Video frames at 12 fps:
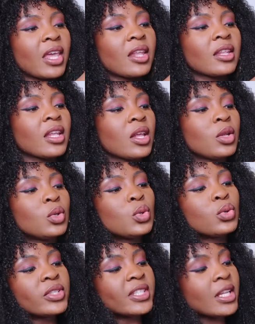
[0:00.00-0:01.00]
can
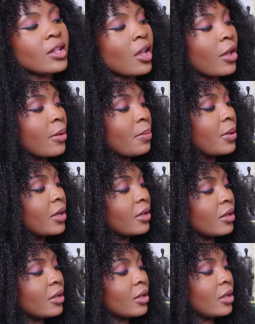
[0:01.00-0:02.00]
loosen up
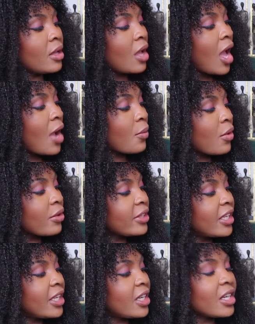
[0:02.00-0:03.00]
around
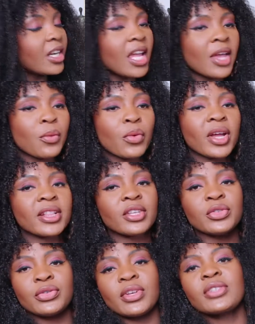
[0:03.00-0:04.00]
here and wear
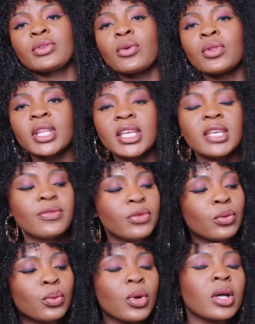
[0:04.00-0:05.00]
the dress only if
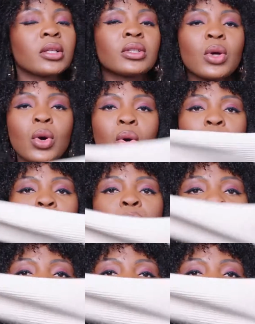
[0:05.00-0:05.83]
you want, or